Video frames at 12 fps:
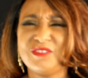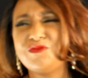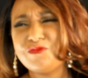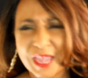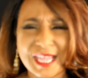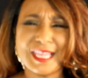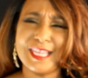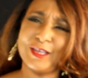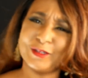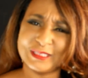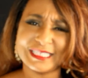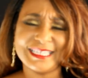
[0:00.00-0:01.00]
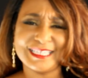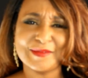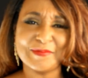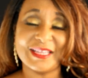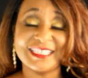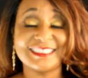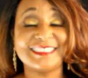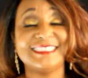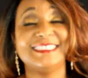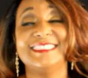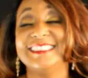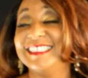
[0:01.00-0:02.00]
faking her skin complexion.
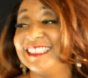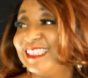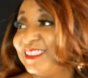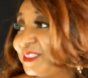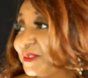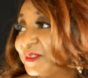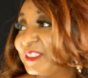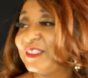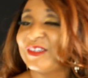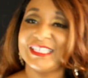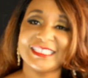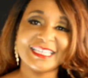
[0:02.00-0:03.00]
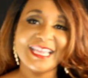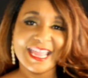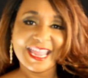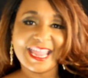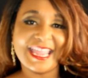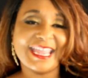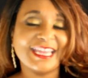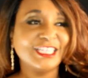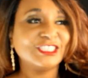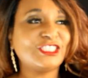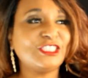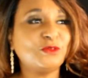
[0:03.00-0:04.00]
It's really crazy. And
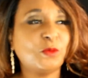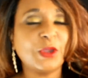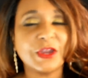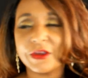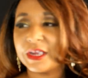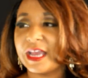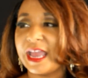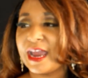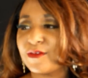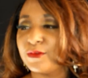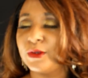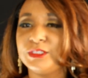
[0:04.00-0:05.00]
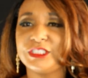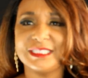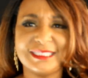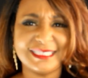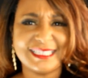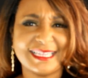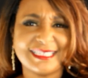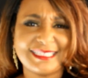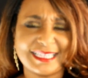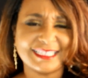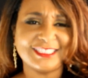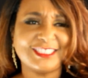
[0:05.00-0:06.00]
she's wearing an afro just to get
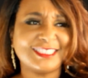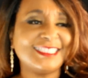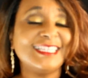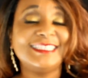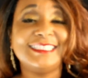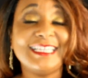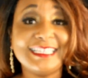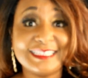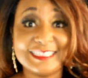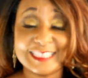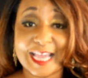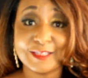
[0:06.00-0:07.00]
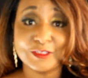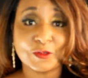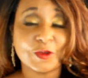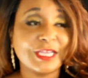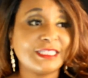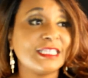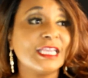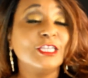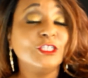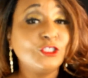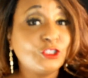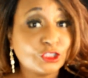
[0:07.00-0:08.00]
attention. It sounds crazy.
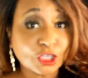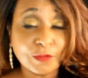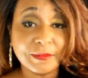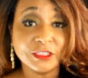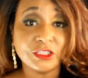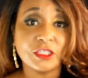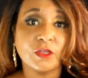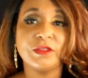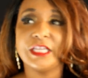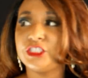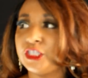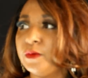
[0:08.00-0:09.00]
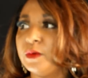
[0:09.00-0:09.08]
So much so that she